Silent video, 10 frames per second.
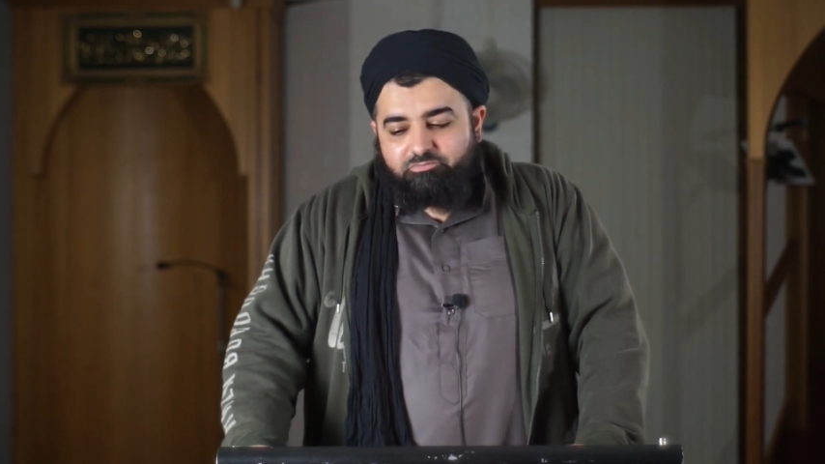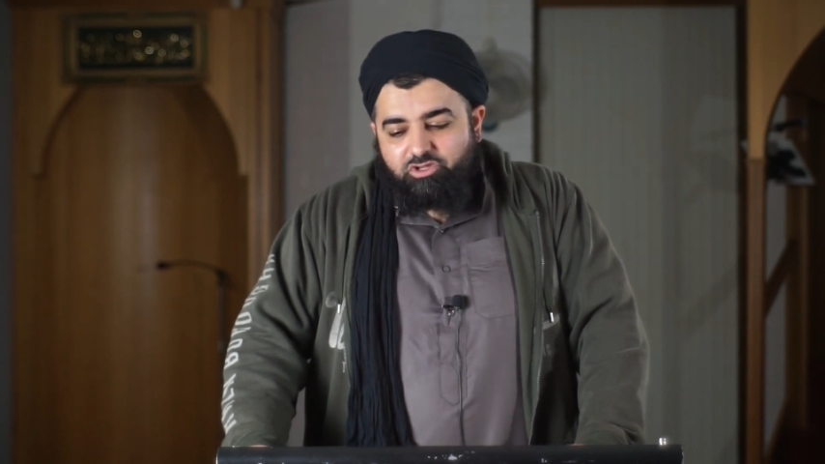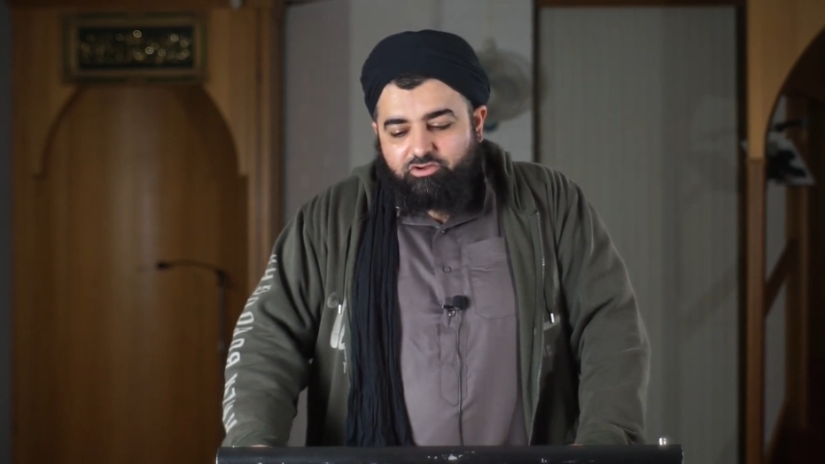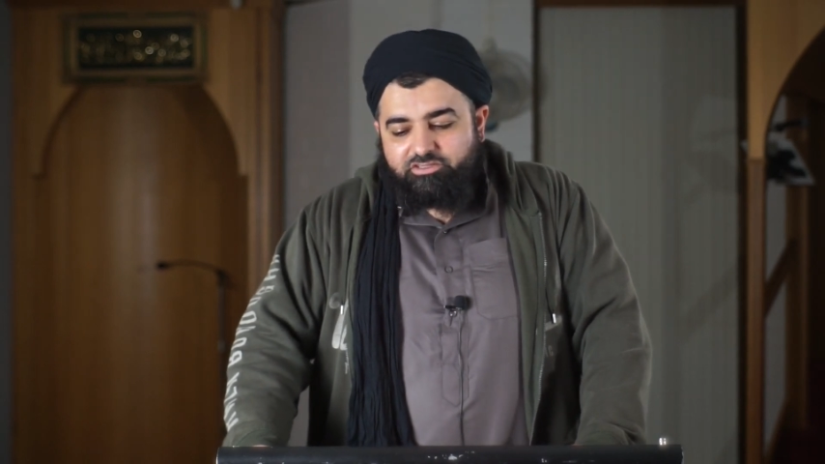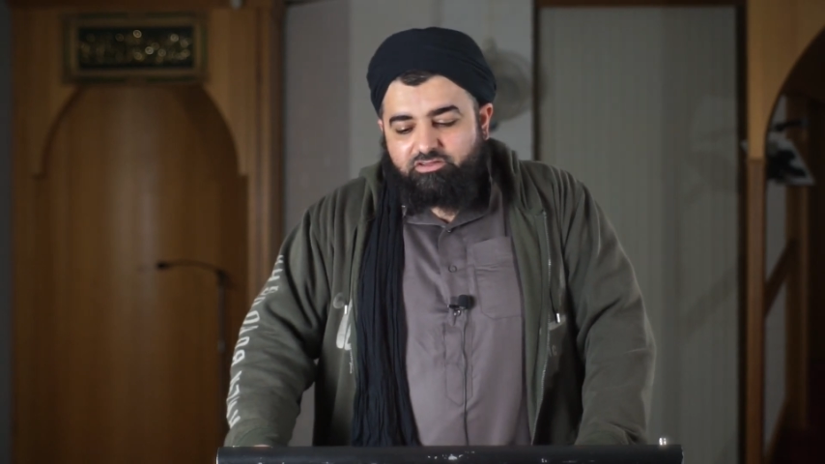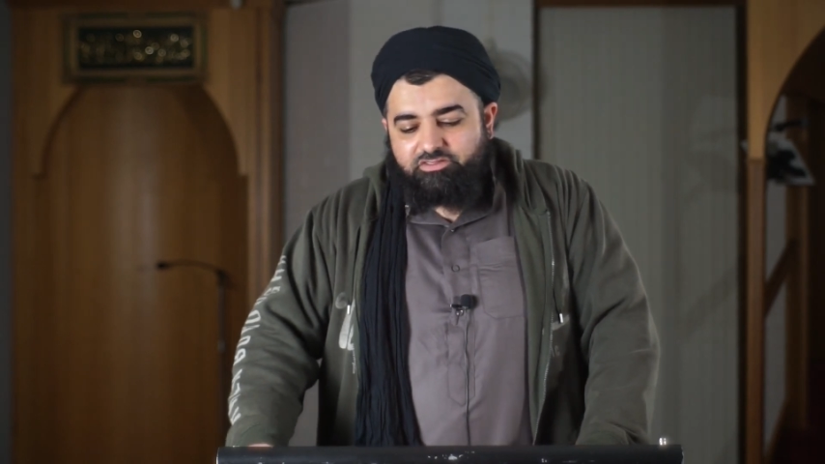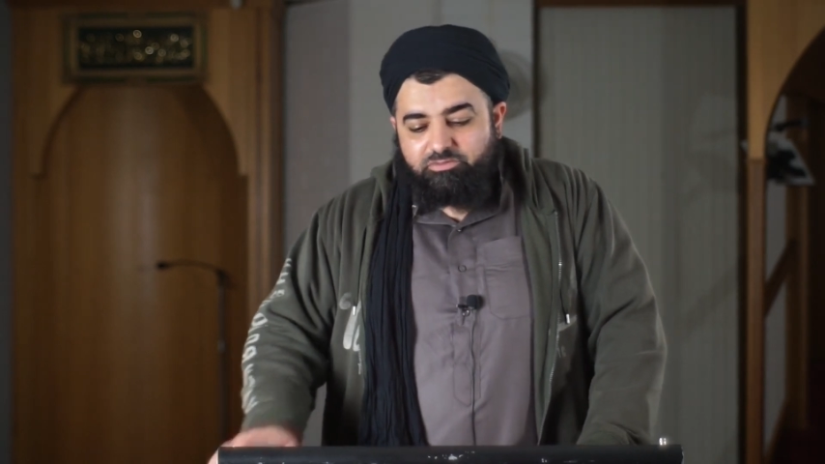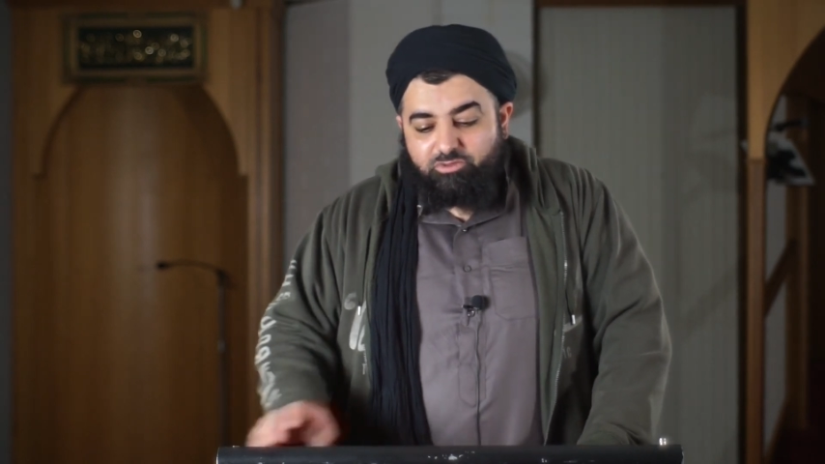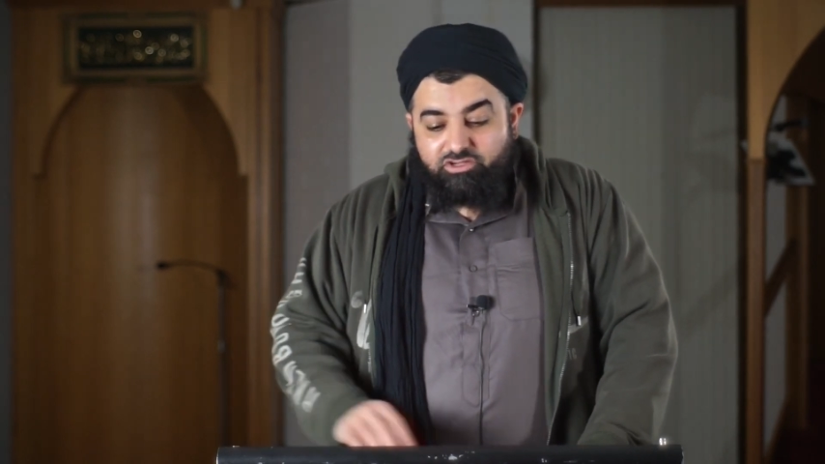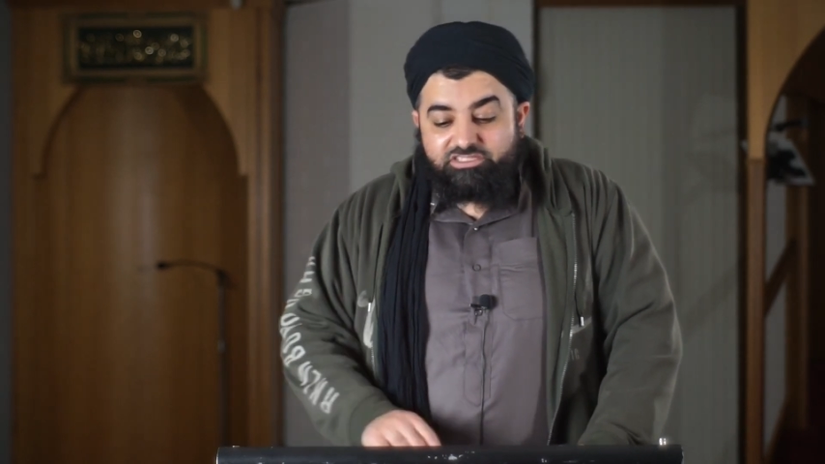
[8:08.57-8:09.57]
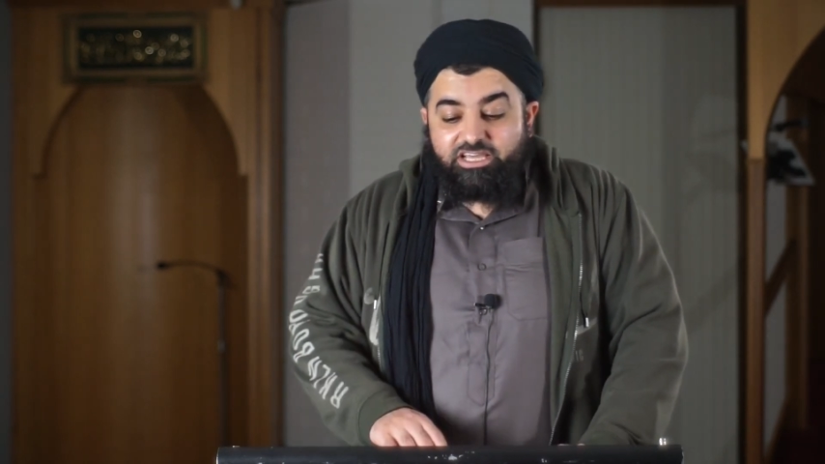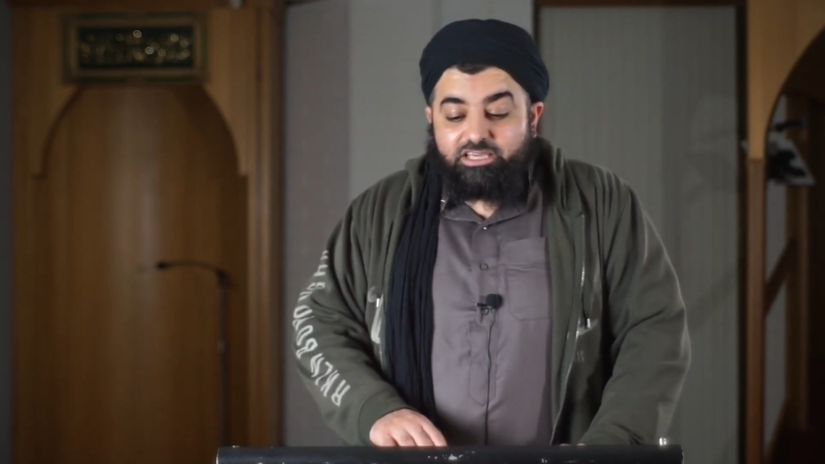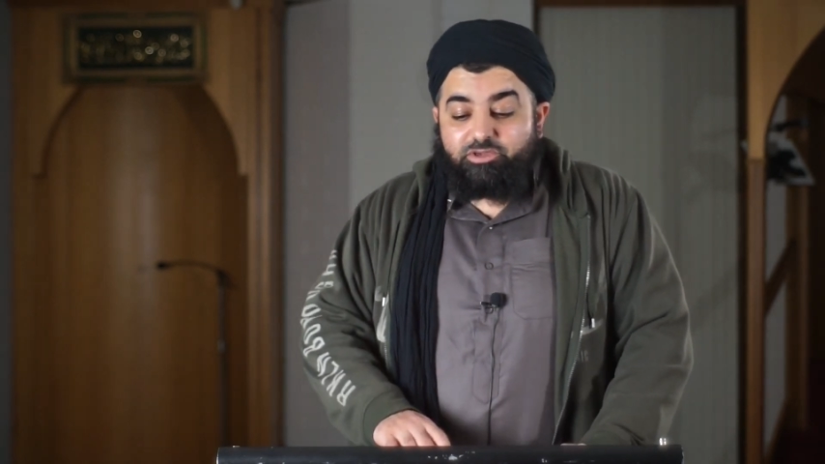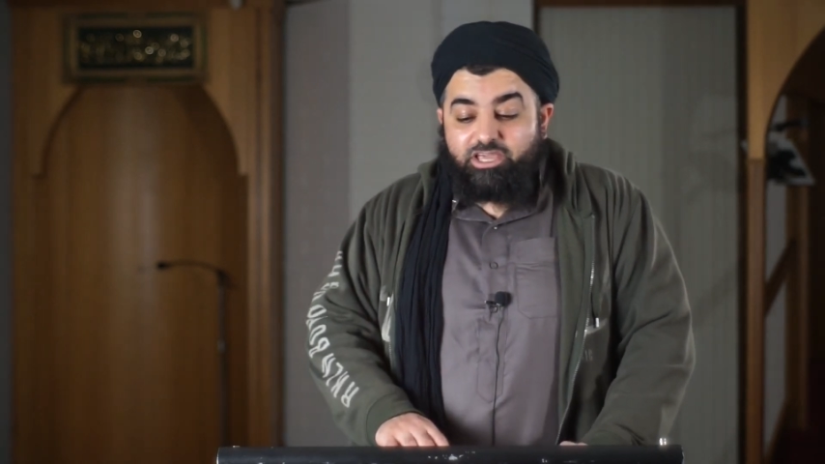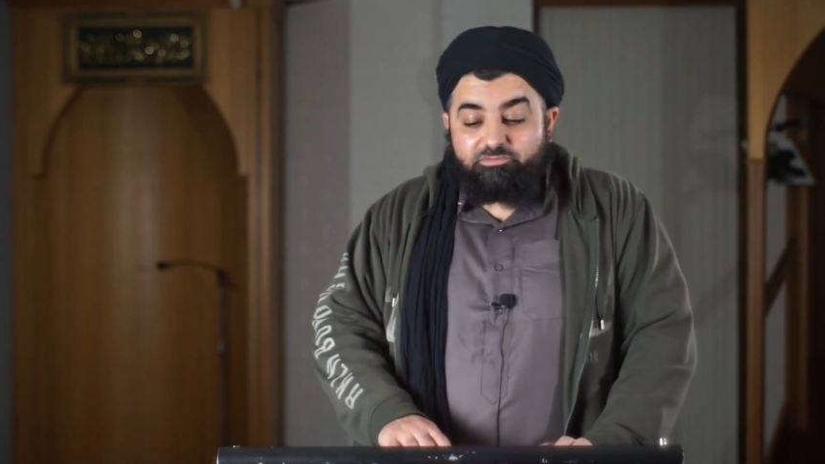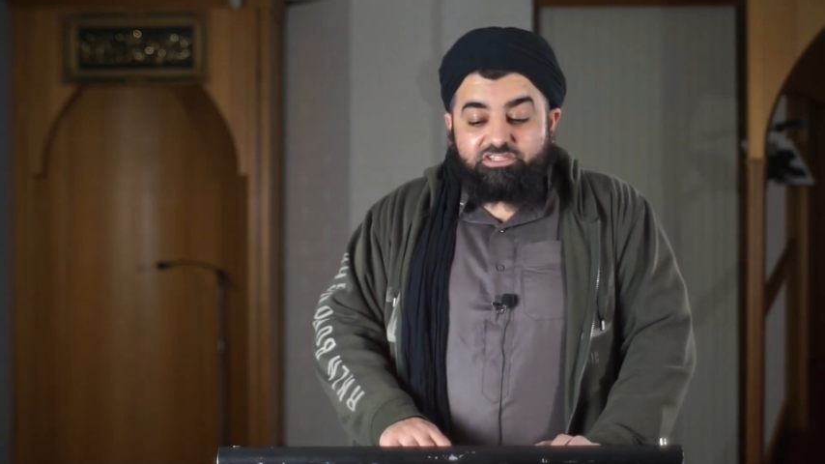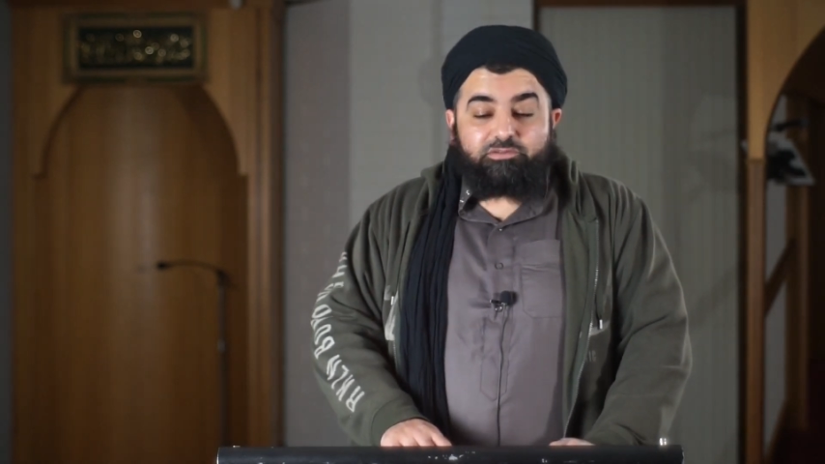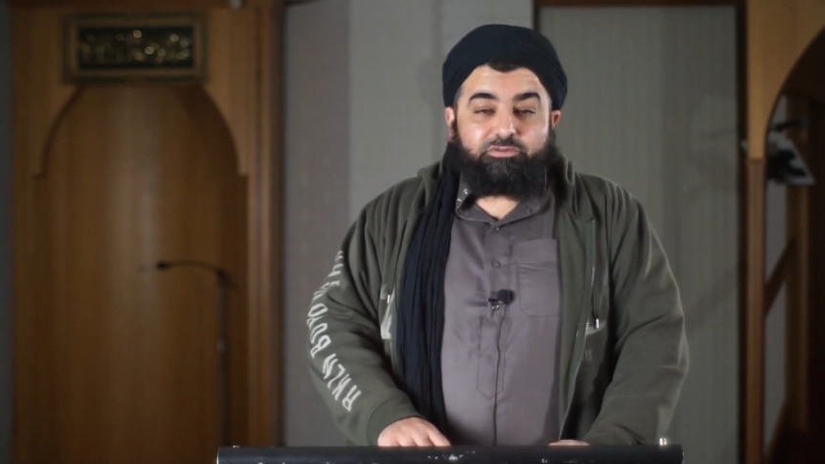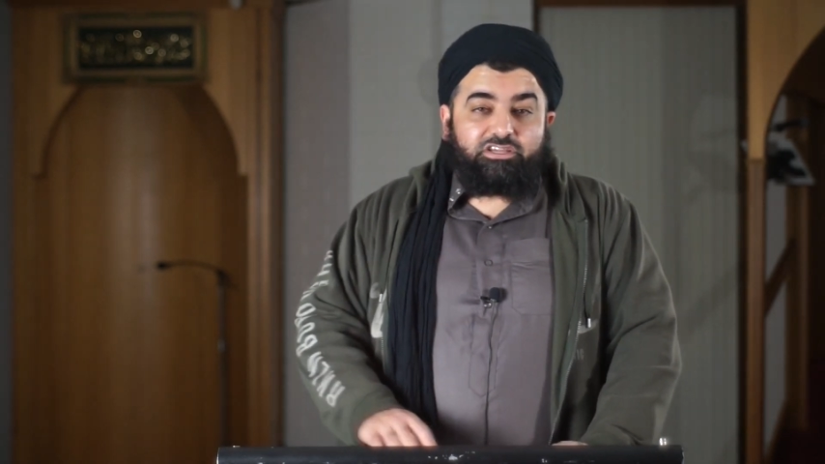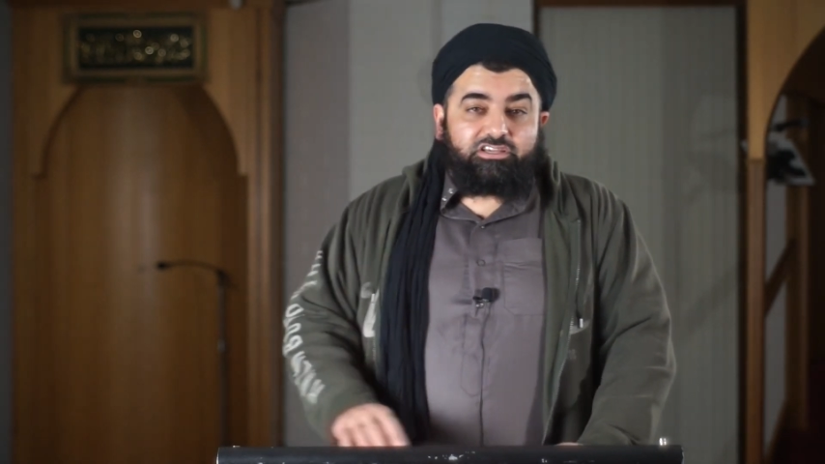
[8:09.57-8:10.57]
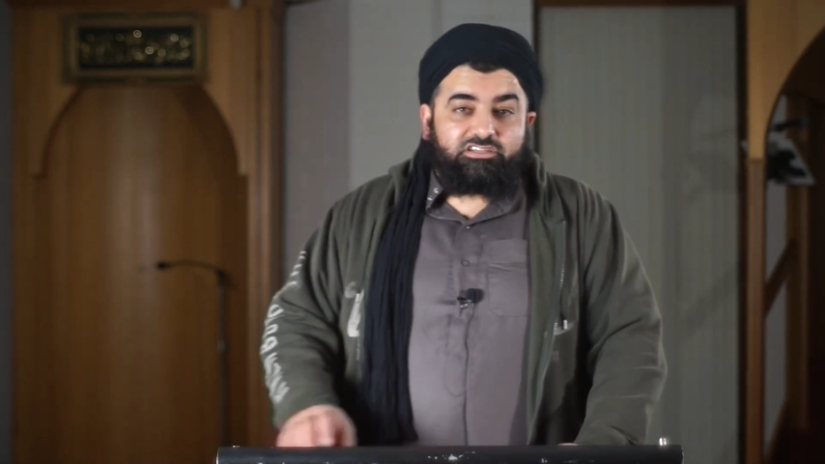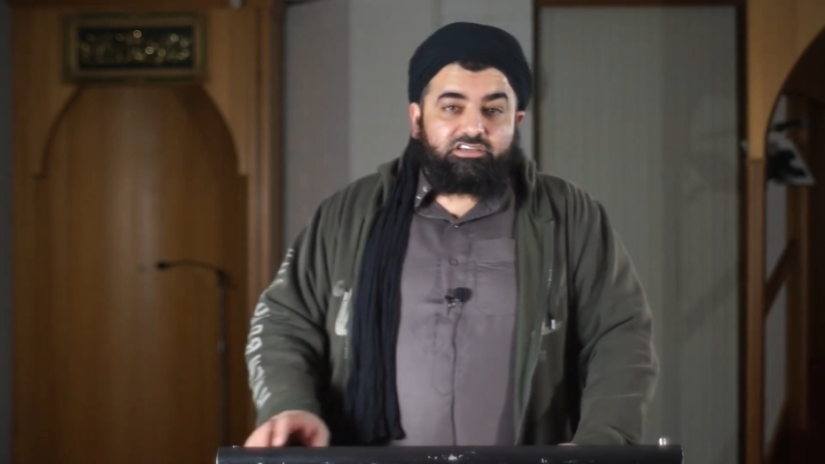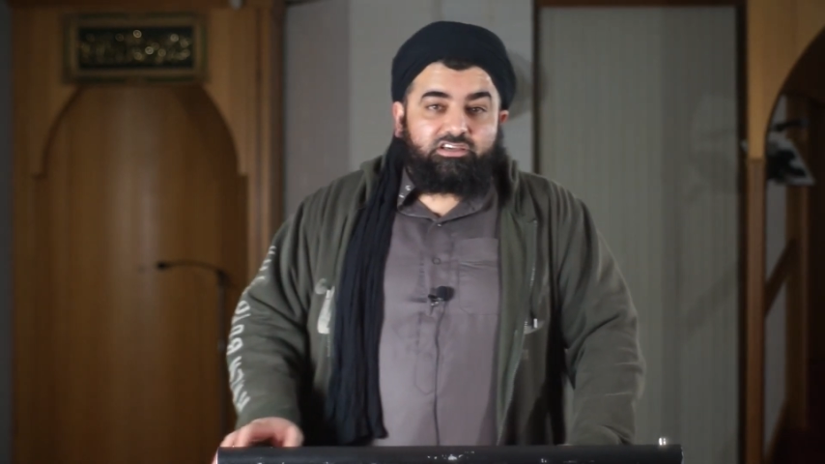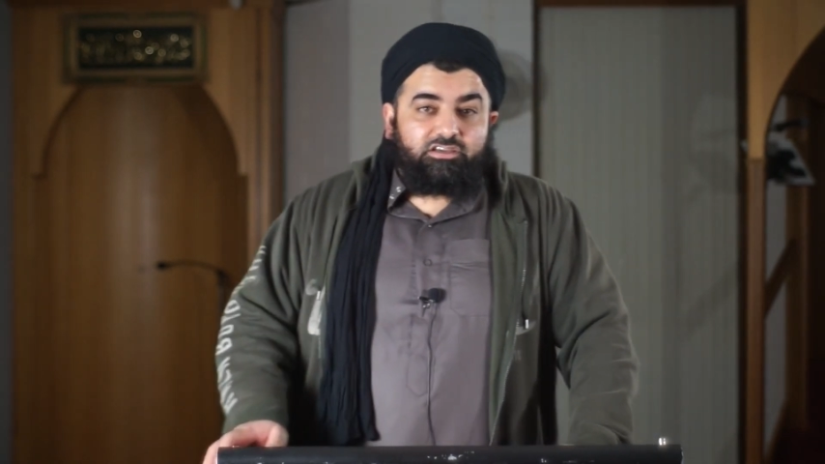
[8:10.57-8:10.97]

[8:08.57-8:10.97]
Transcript: because of things, because they became disobedient